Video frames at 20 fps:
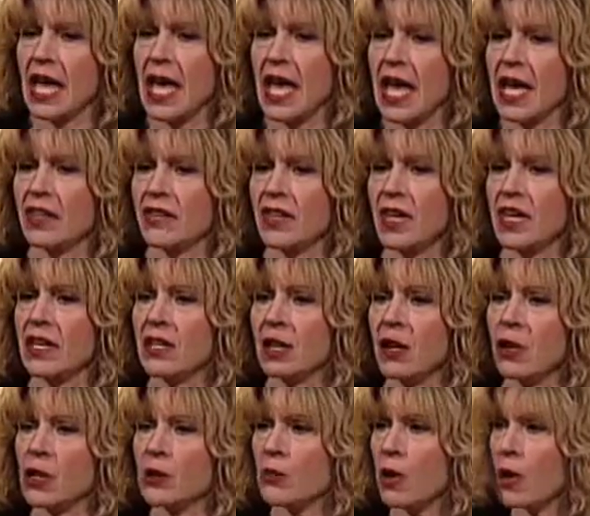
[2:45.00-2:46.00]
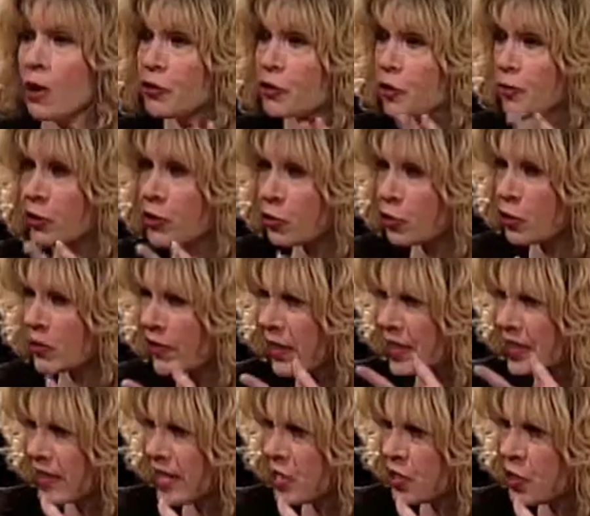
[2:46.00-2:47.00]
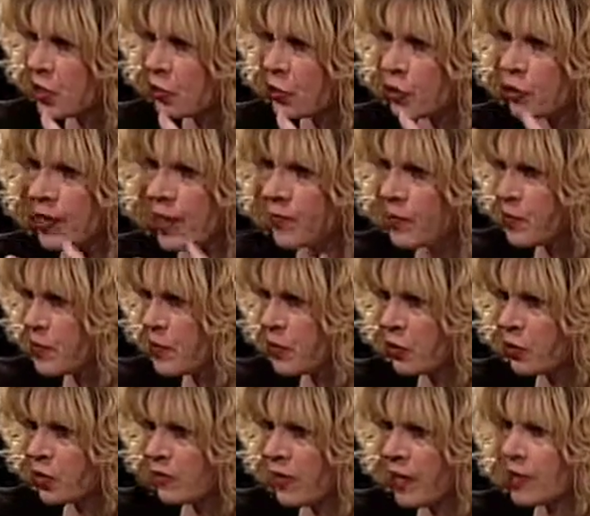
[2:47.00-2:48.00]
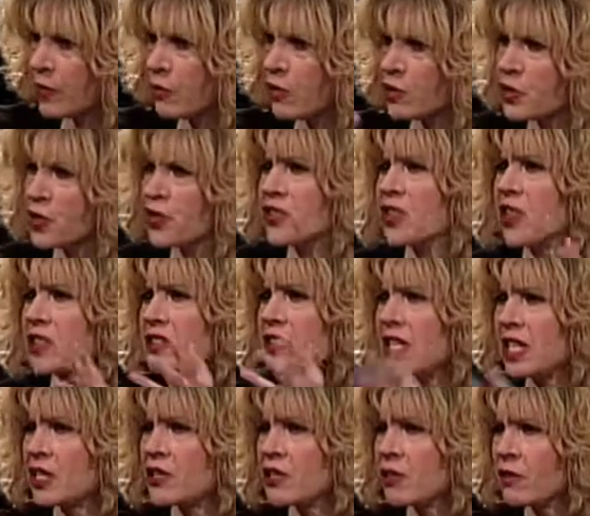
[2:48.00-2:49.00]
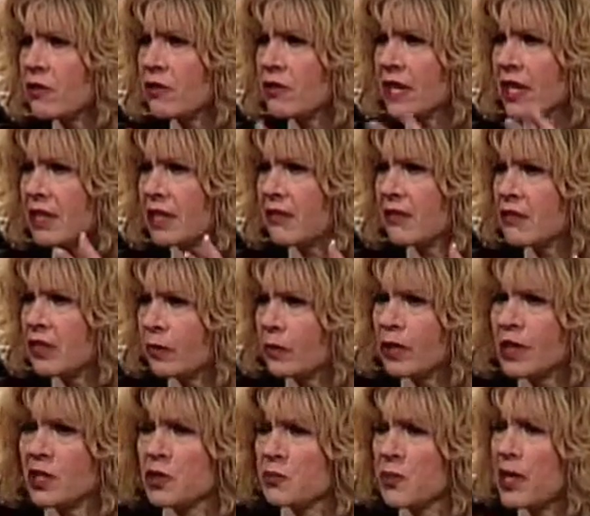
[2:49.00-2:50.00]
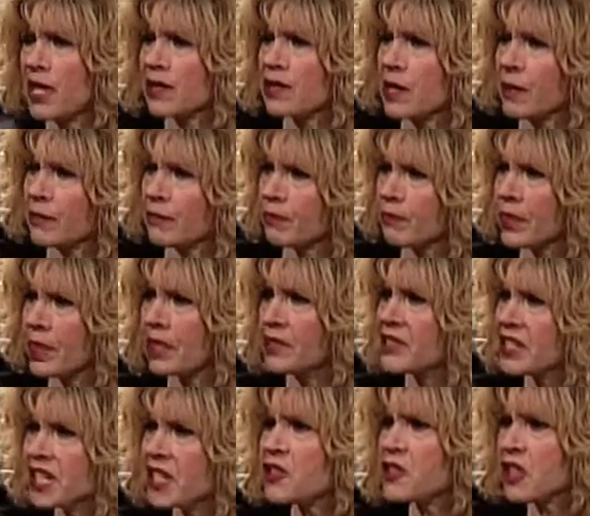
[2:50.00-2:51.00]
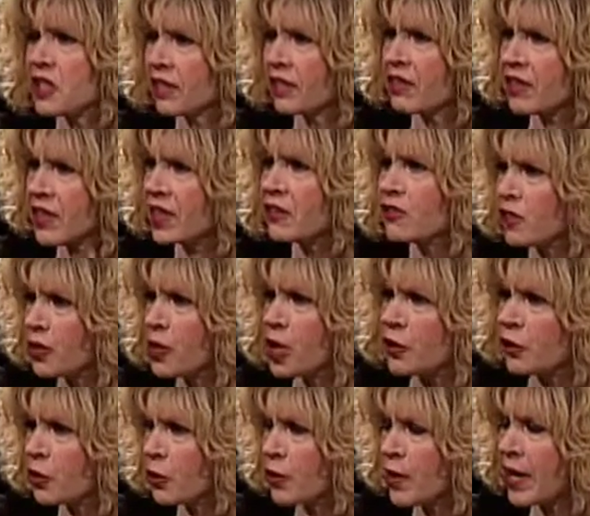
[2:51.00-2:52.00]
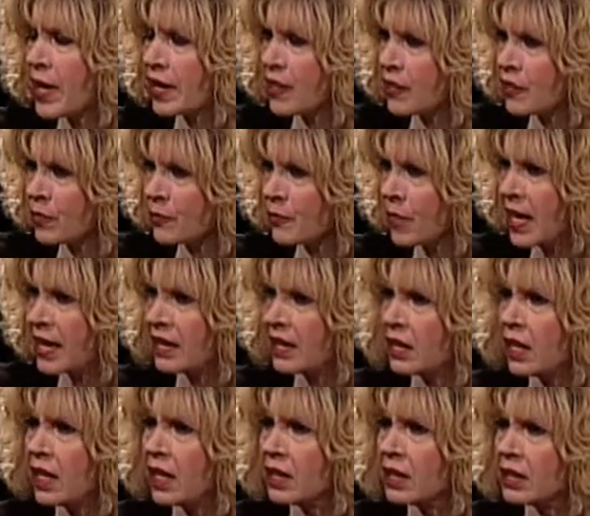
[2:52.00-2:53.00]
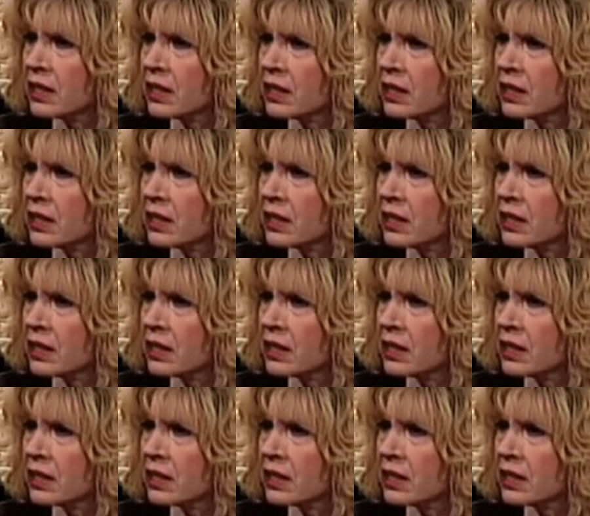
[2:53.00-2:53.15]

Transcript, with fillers: And then are you also a certified teacher? Do you have to be certified or just a teacher that or someone that's picked up teaching things along the way and combined it all?